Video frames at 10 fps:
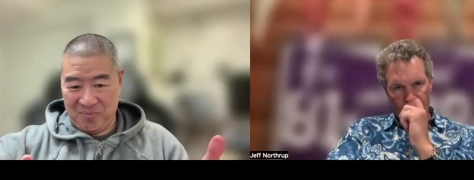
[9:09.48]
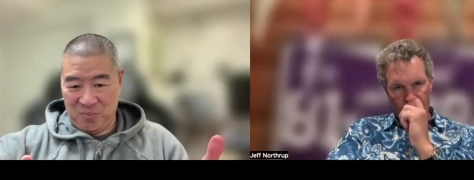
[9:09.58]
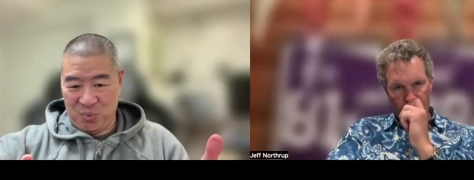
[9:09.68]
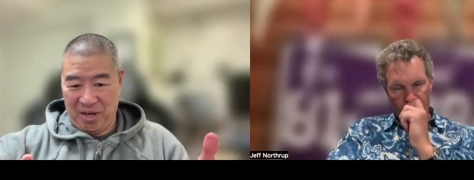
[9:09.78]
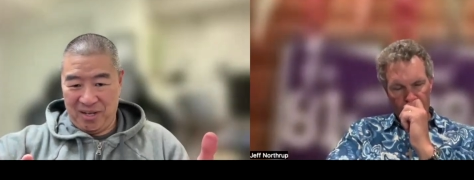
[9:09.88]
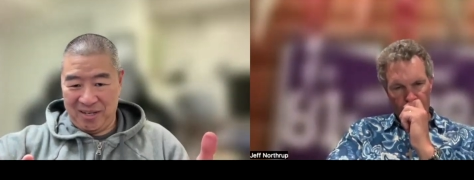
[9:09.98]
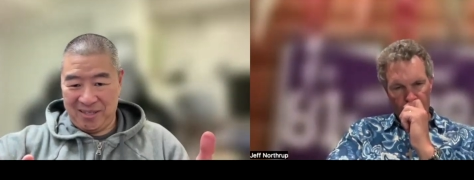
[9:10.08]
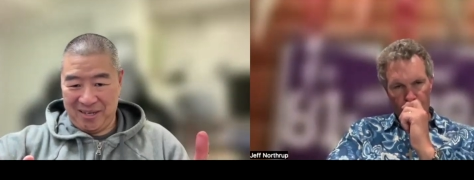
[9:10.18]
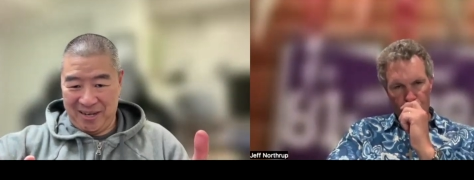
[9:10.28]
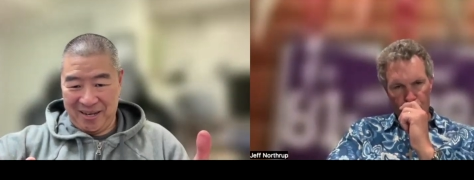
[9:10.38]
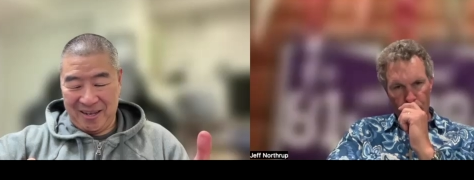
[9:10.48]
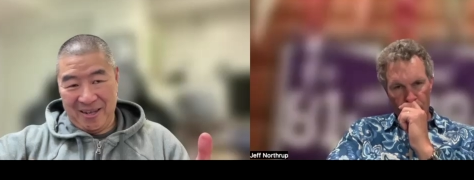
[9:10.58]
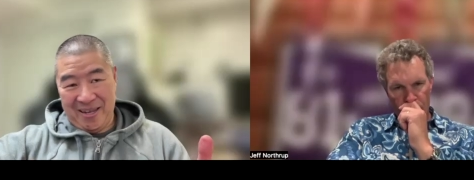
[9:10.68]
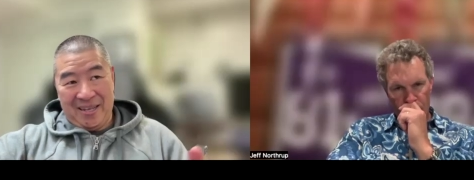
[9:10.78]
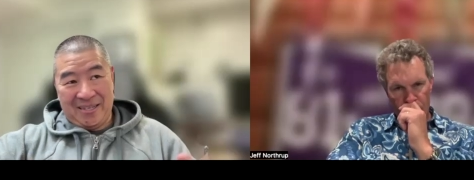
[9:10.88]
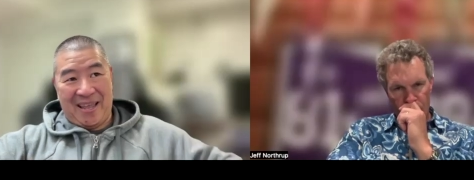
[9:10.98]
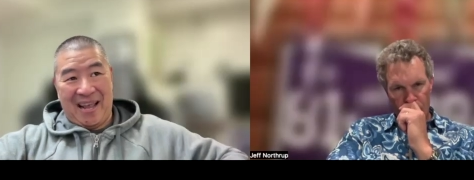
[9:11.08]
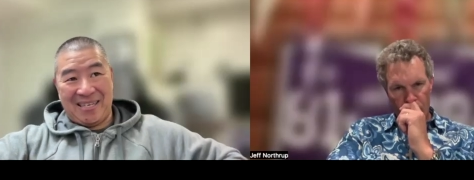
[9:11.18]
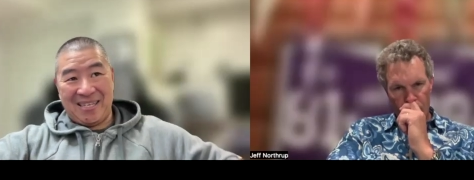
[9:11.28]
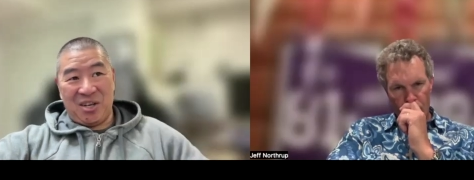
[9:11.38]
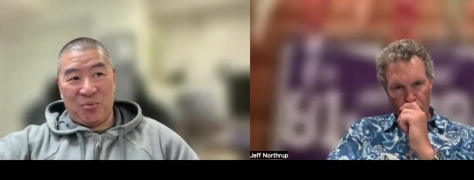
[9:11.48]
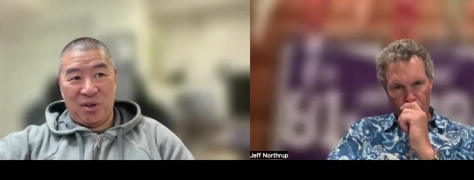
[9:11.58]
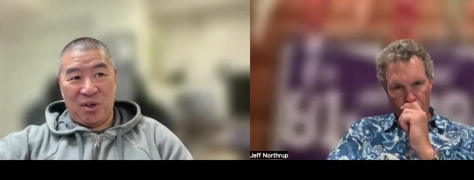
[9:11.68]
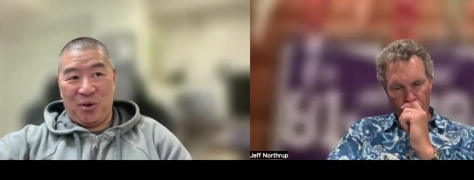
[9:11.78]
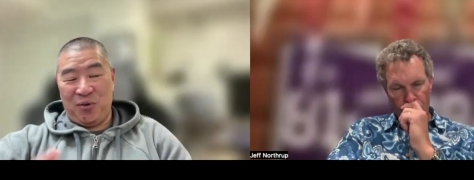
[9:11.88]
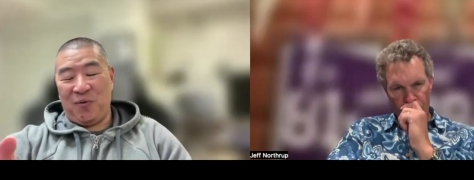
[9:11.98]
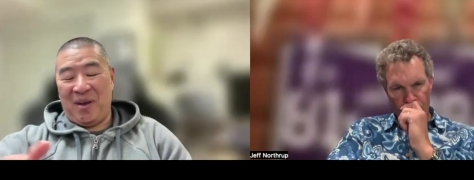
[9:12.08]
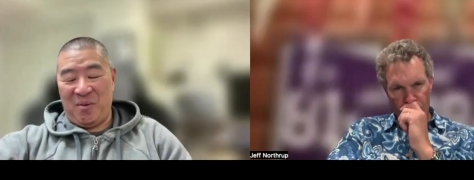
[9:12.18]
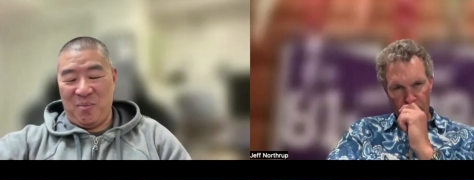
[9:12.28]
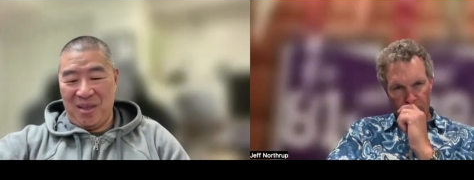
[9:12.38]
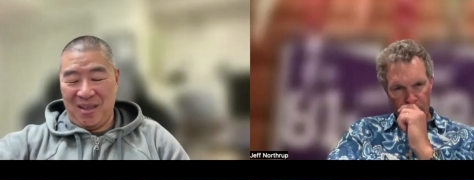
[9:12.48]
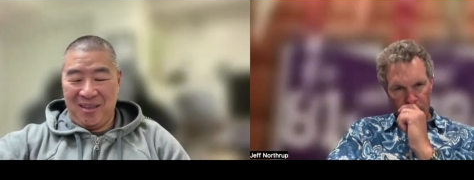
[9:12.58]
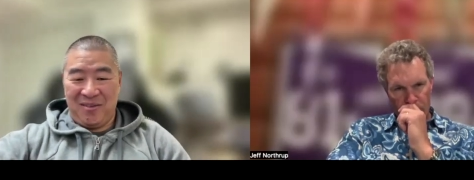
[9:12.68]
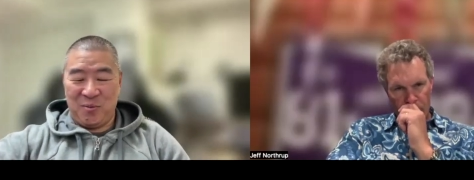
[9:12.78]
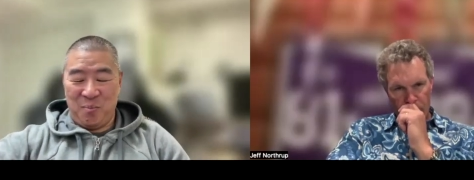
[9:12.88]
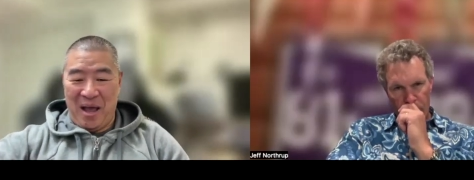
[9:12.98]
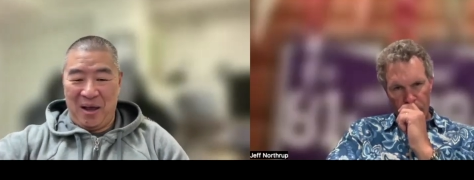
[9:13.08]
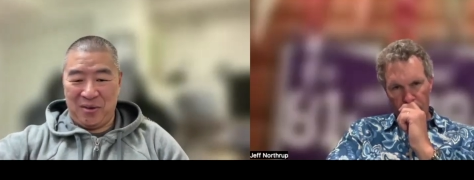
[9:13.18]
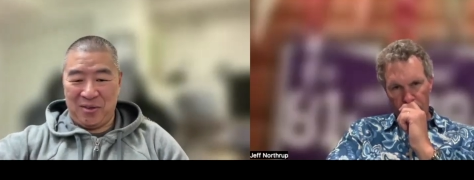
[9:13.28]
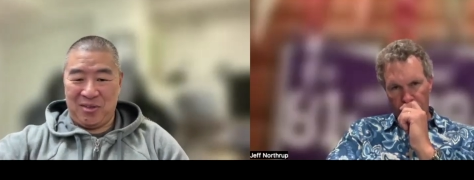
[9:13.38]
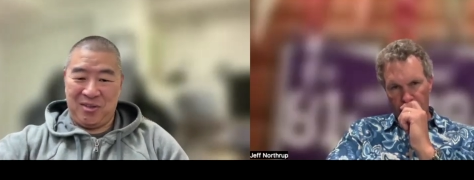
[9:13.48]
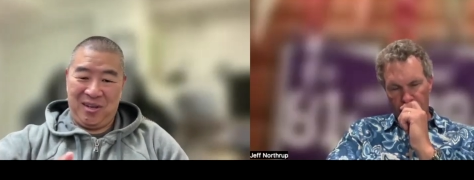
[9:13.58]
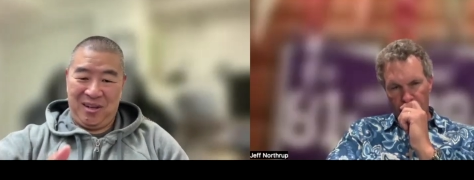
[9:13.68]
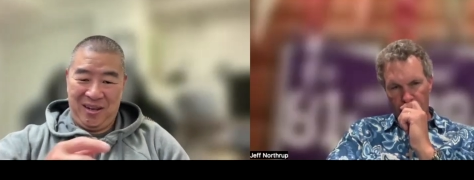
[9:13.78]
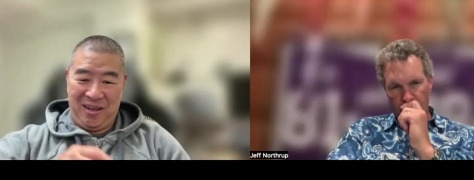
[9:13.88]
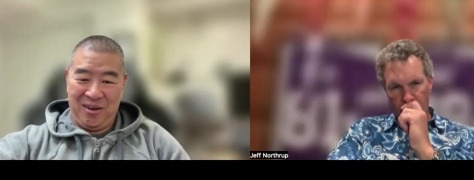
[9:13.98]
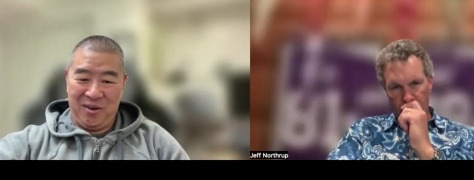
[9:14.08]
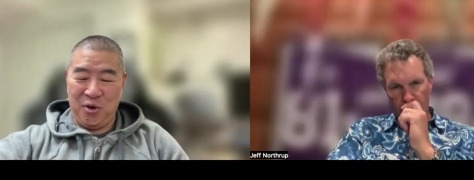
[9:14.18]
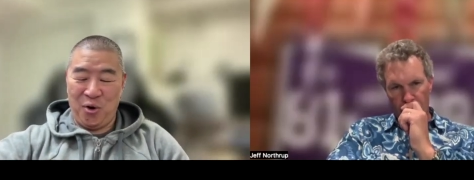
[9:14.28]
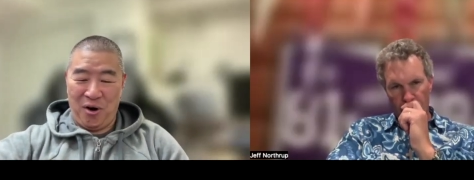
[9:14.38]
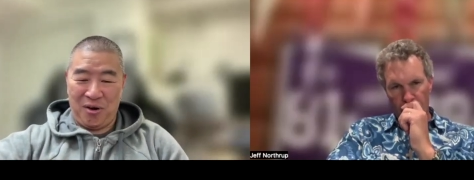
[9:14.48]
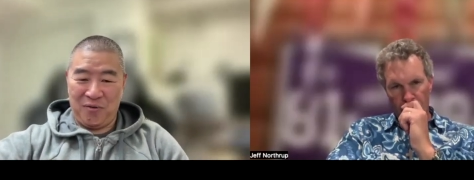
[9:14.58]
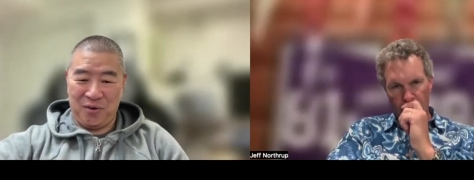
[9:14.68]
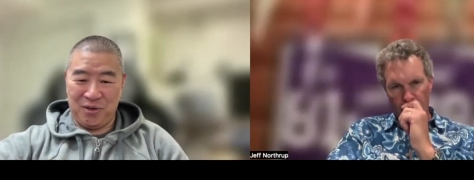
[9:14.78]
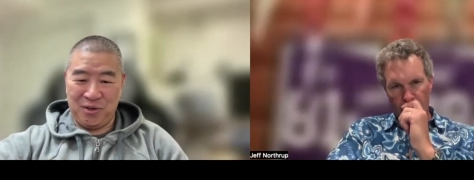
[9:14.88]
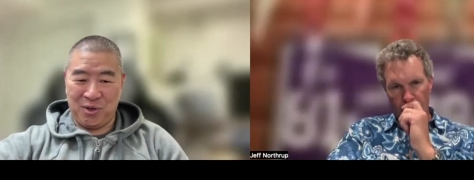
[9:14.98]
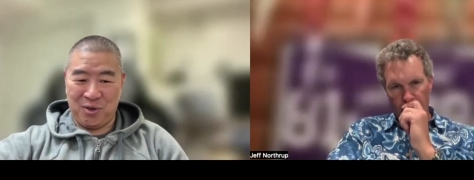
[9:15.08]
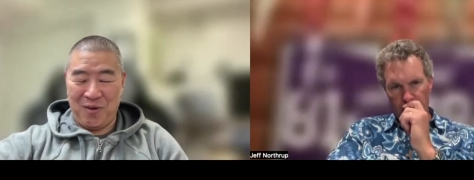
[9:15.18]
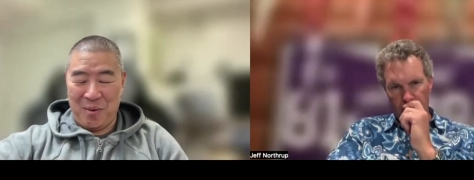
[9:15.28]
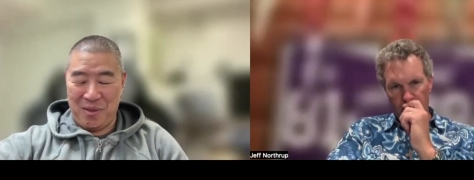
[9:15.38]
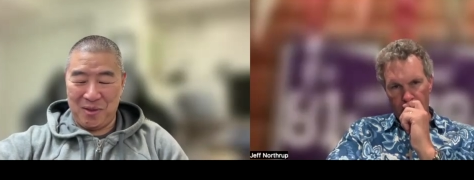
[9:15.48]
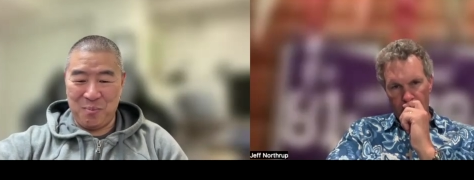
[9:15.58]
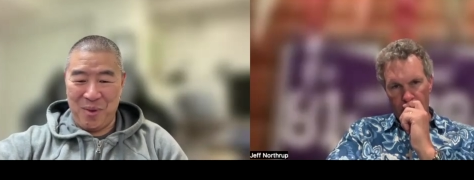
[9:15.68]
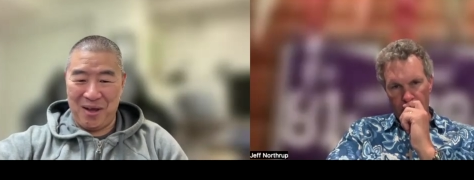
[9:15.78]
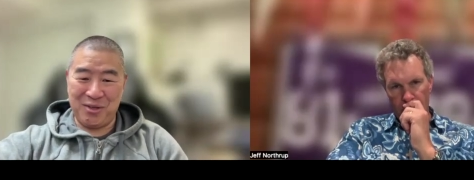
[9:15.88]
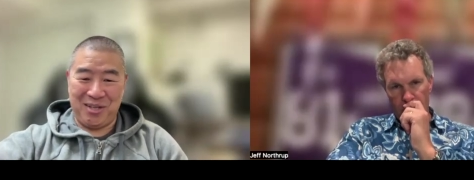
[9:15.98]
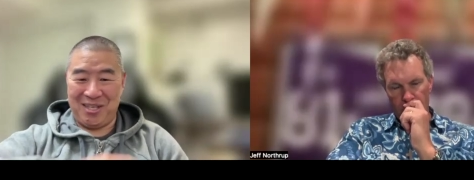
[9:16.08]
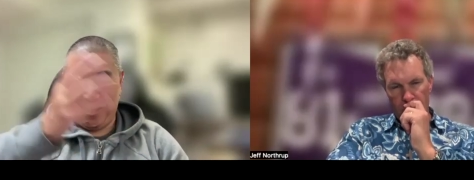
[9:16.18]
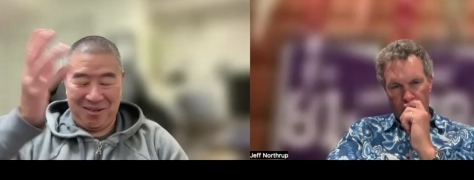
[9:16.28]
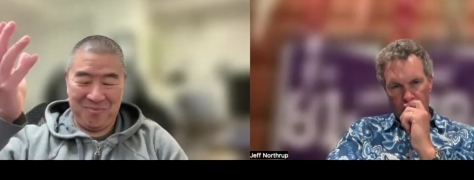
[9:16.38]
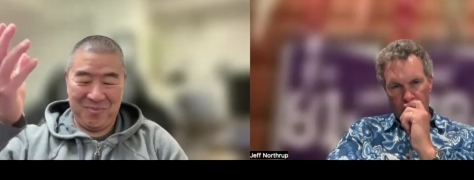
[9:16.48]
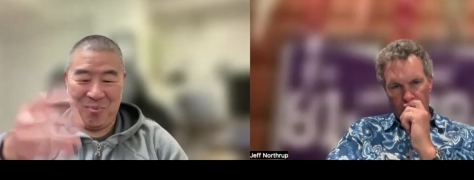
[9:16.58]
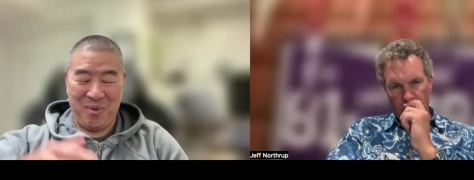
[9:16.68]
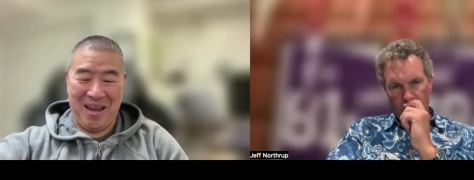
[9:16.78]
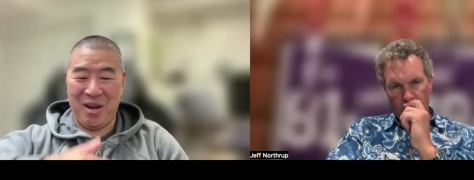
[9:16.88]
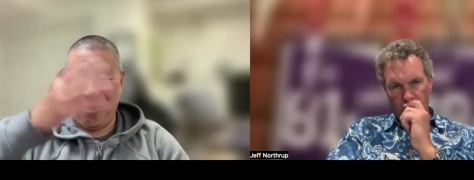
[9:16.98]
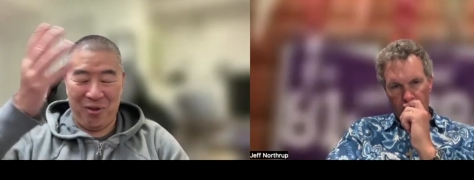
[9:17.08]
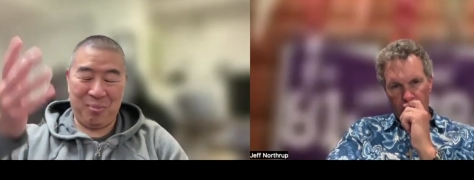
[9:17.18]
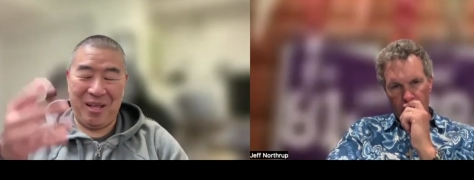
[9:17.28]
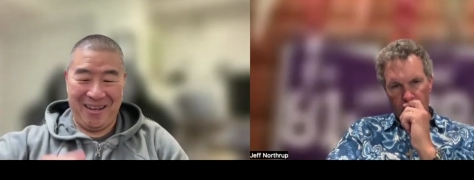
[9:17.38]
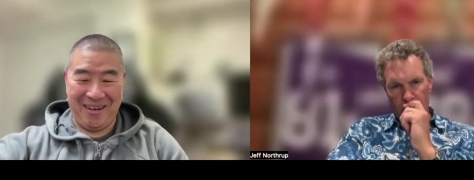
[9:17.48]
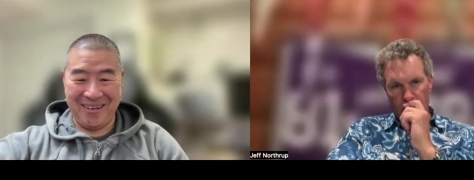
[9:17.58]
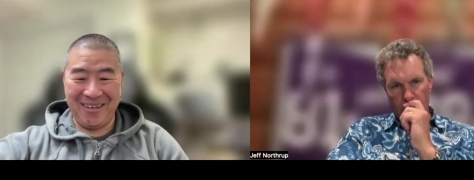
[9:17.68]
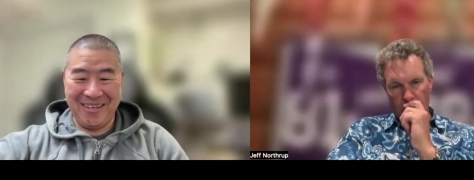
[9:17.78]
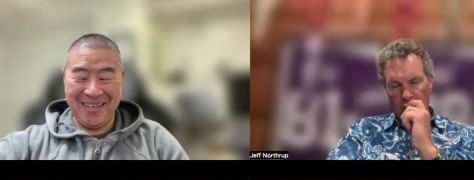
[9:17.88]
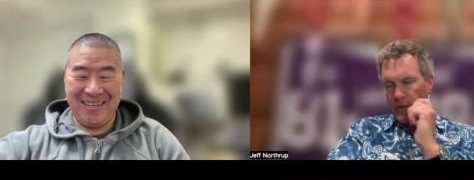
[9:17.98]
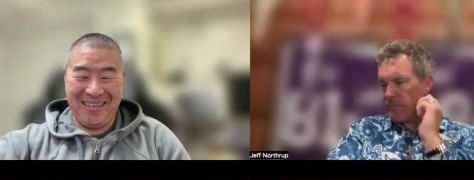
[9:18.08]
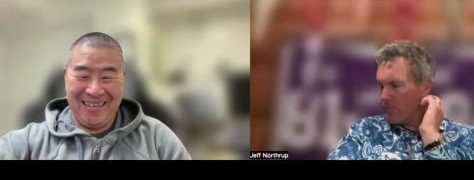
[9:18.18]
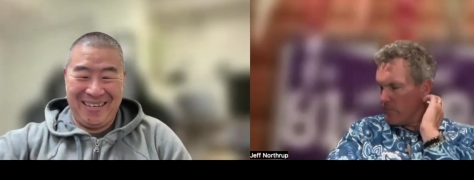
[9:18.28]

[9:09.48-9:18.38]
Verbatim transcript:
Speaker 1: right? It's like it's like asking someone, go find me this mouse in New York versus go find me this mouse that's could be anywhere on the planet. Yeah.